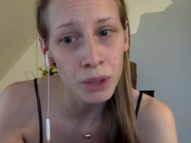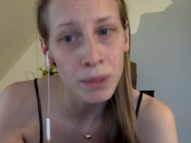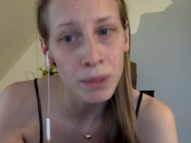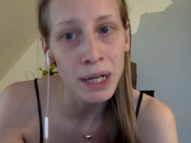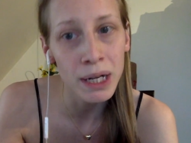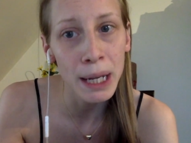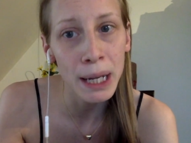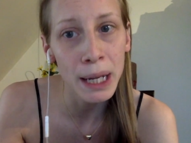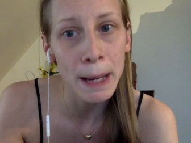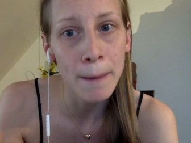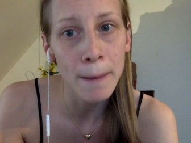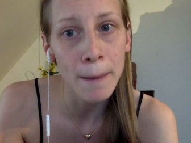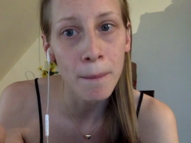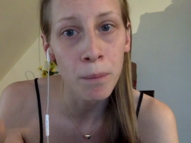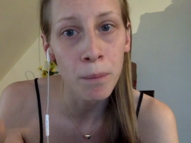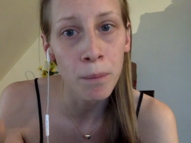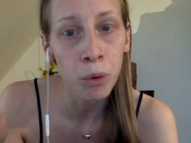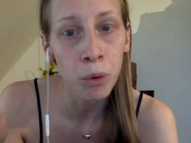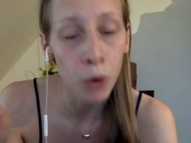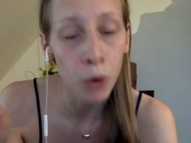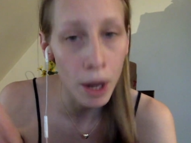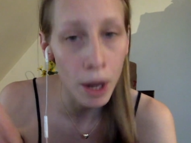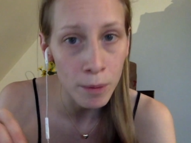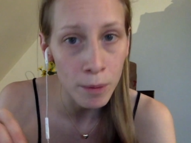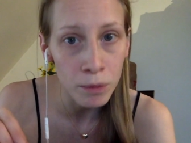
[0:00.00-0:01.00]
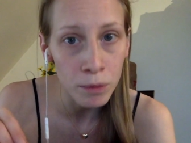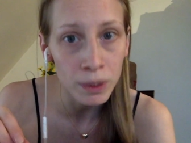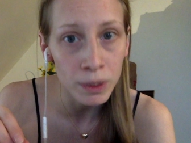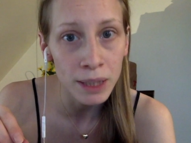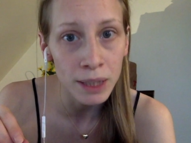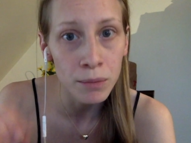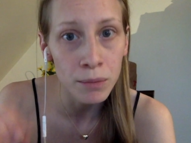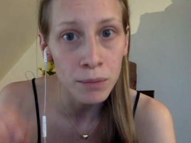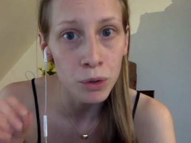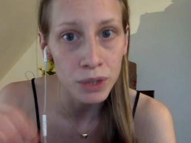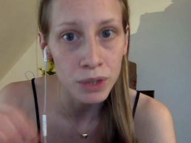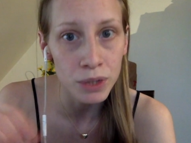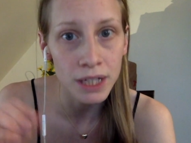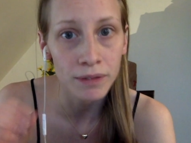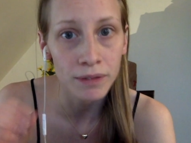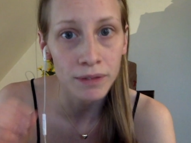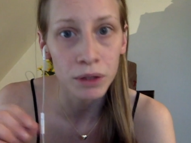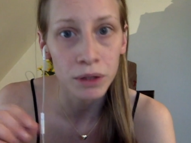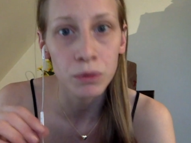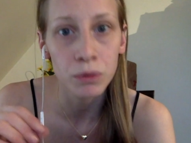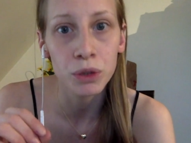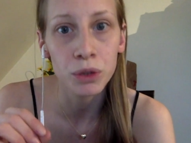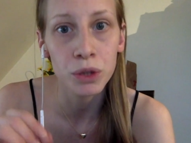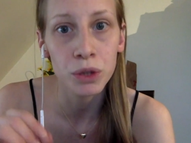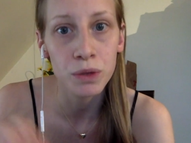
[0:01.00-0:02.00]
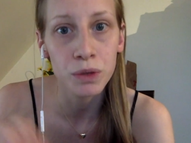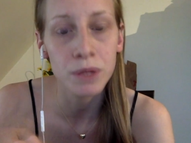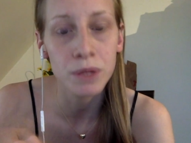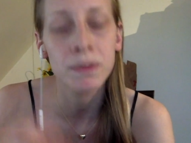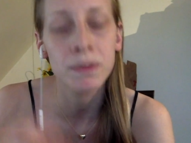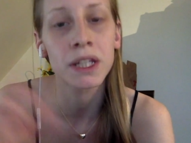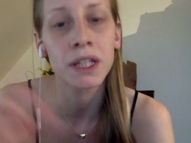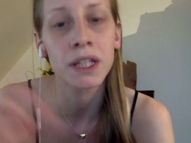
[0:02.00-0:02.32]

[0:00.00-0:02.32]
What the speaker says: but I probably most definitely will use them